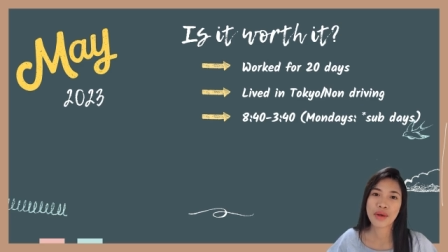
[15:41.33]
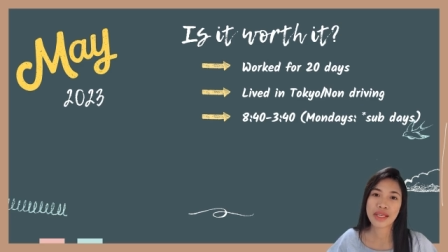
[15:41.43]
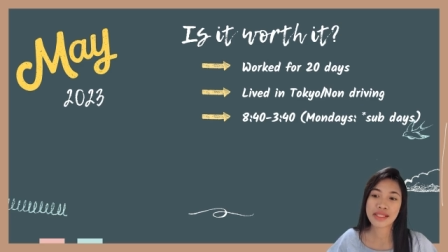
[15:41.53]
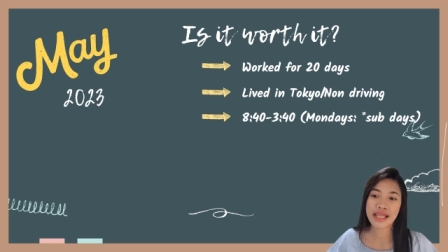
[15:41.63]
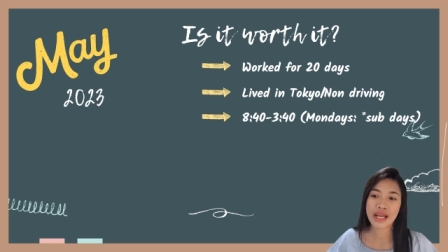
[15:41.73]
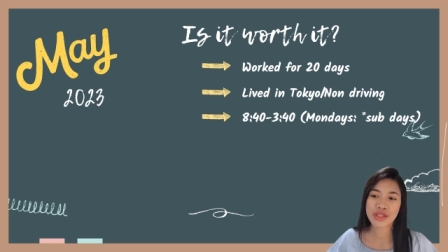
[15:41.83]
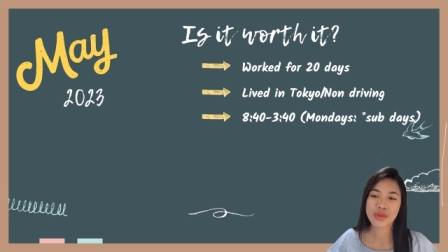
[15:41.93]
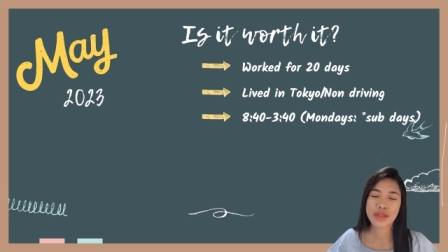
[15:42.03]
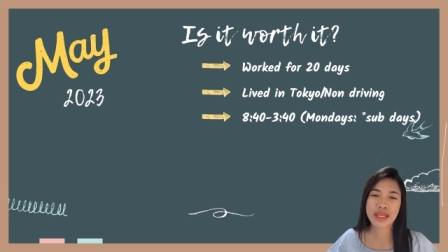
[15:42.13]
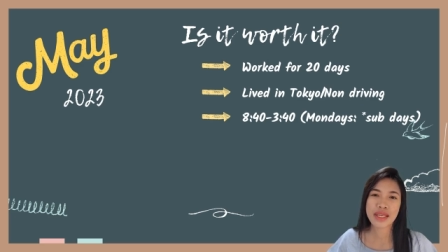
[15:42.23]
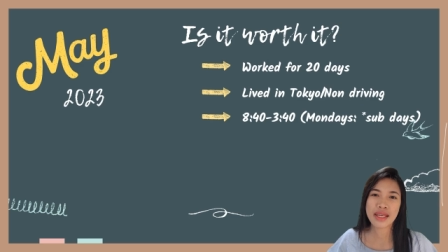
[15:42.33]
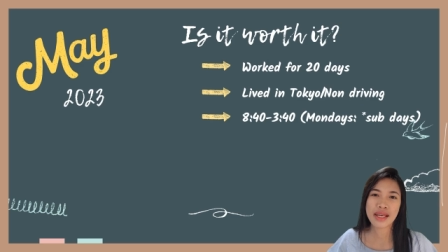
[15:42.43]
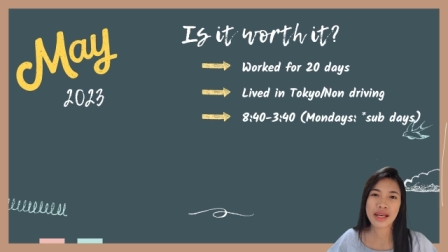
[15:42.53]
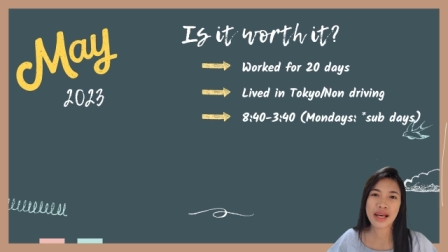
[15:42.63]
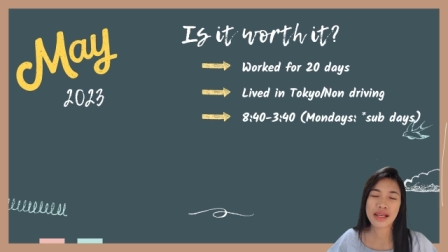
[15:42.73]
is actually
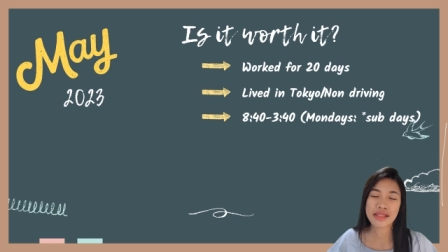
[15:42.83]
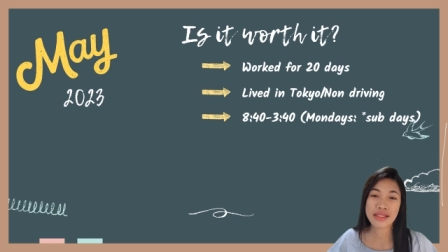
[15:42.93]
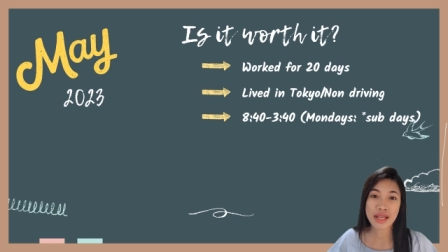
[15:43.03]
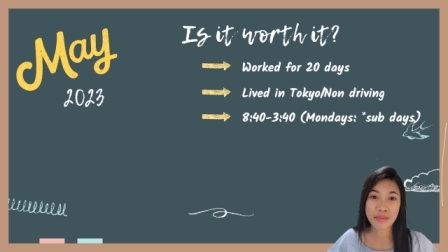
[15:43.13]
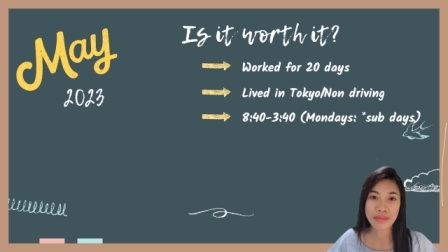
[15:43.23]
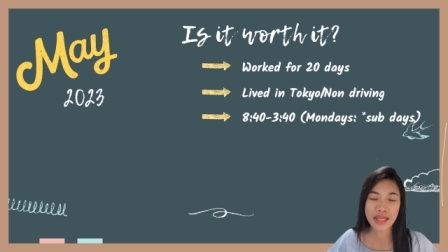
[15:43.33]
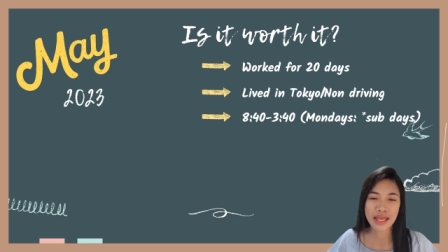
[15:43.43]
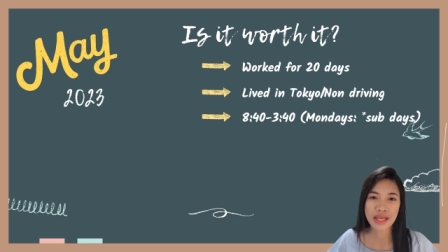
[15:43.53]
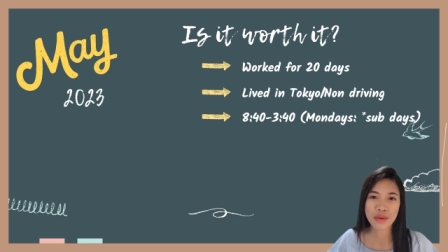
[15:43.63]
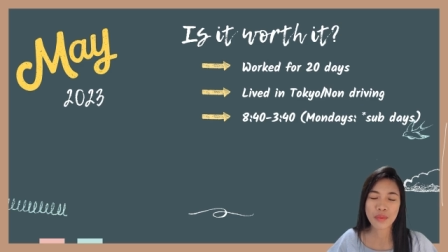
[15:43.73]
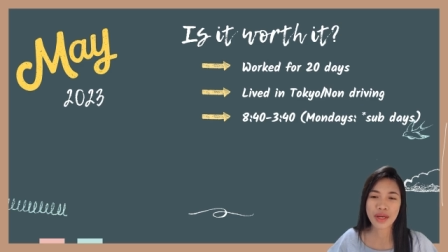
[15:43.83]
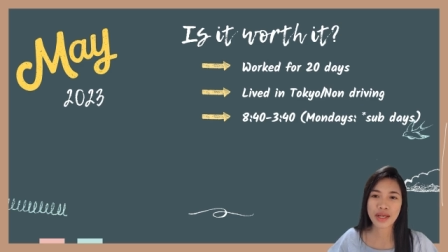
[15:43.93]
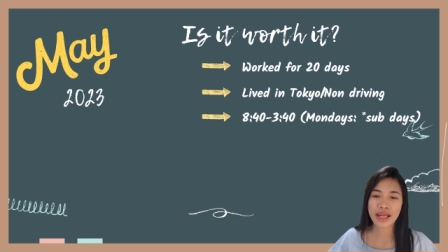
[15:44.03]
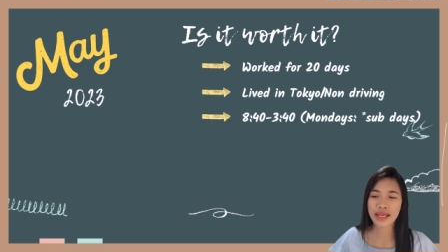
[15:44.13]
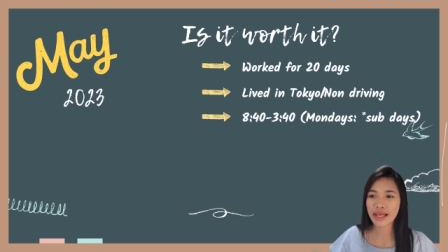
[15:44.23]
sub day
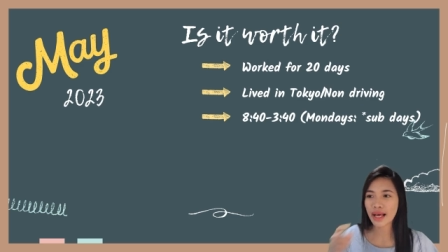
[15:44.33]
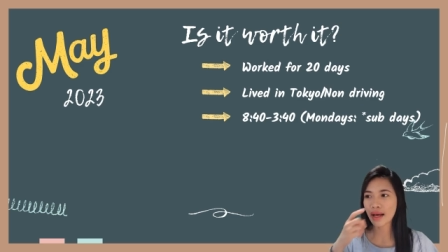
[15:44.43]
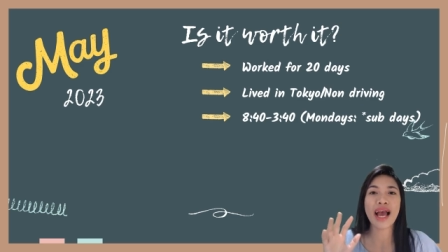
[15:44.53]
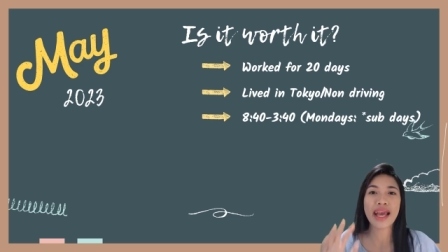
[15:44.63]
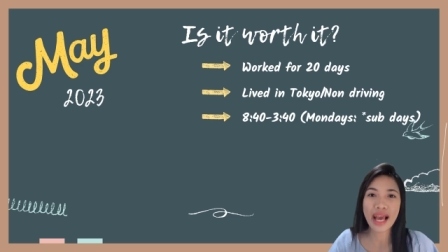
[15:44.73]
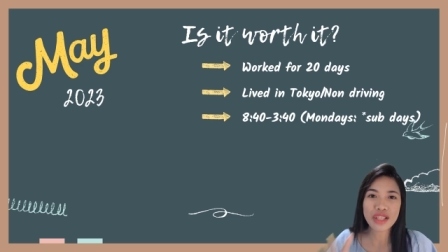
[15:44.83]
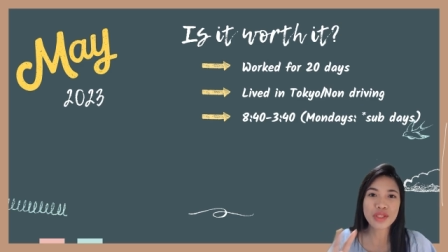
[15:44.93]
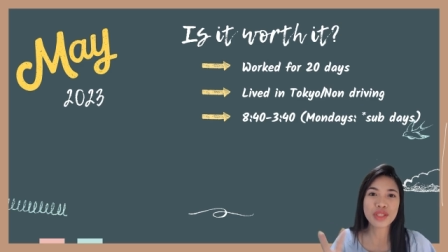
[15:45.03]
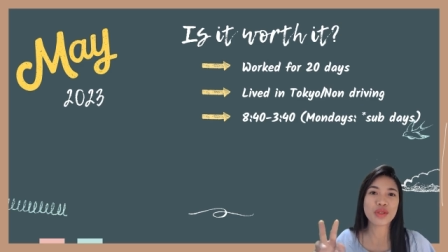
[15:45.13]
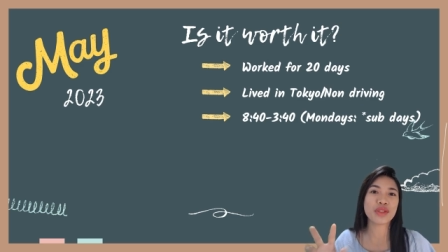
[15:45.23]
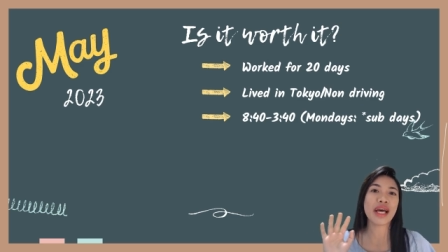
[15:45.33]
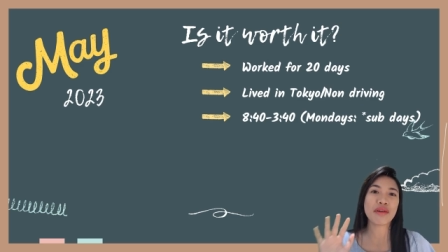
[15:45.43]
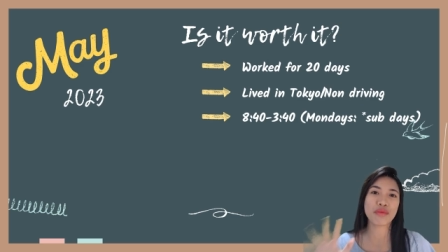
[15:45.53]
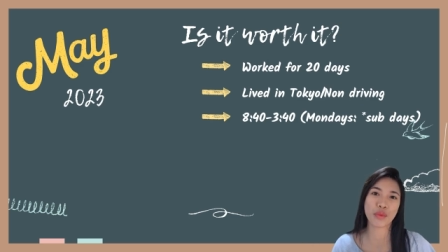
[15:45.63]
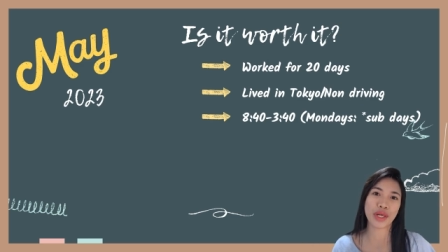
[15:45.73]
where like uh, I actually don't
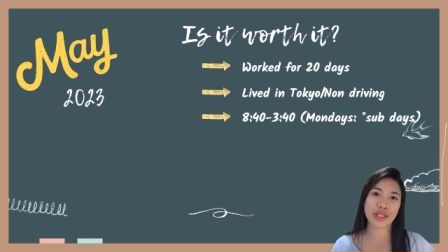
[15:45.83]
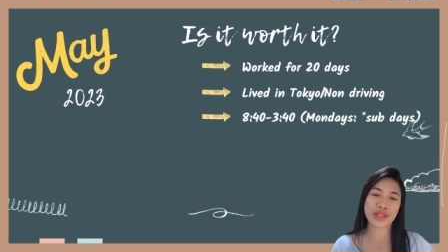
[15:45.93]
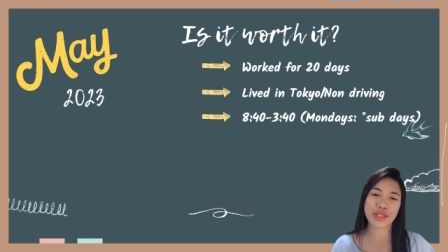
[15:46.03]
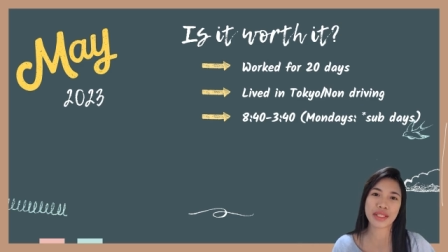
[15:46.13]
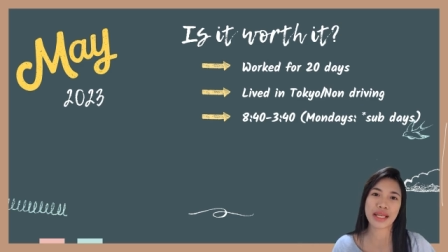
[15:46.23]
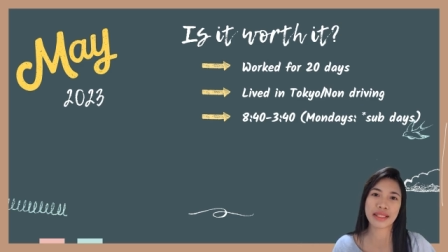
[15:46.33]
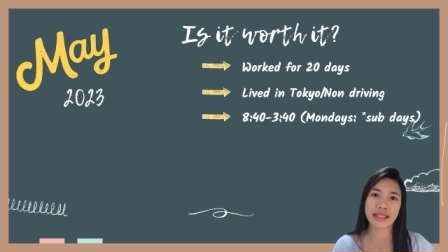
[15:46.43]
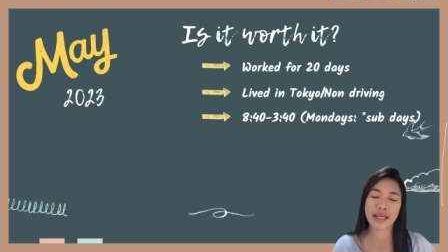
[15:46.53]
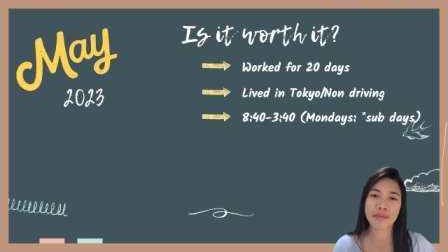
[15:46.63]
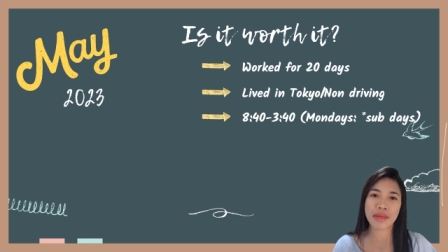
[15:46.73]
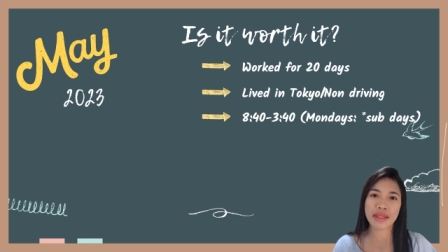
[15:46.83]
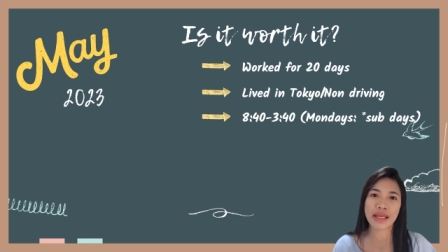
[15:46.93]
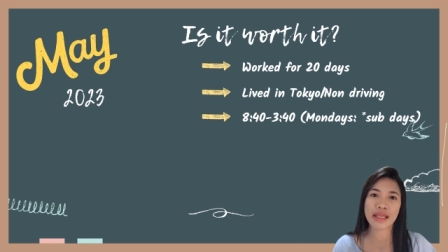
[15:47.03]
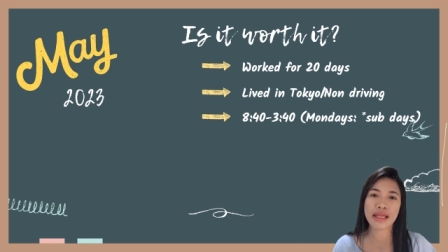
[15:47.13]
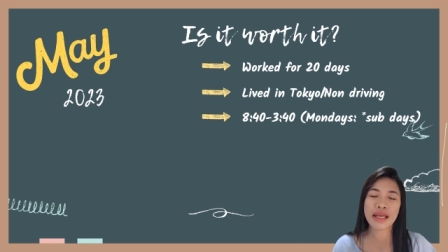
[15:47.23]
have work during that time, but
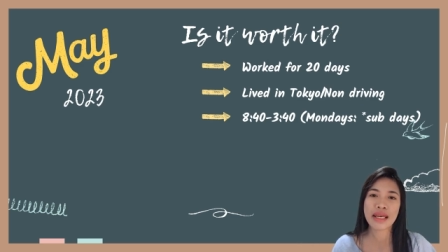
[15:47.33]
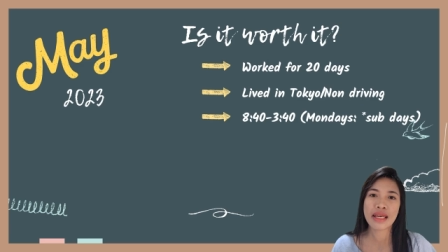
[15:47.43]
then